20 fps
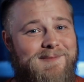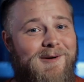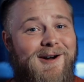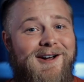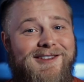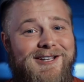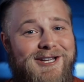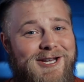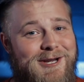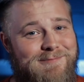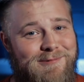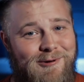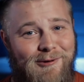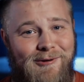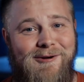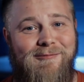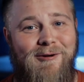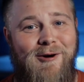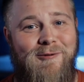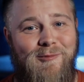But I think you
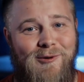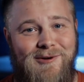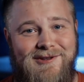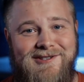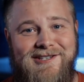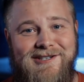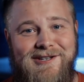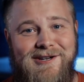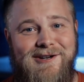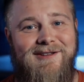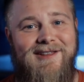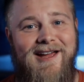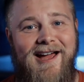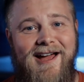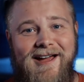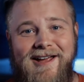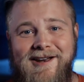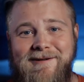probably won't want to do that.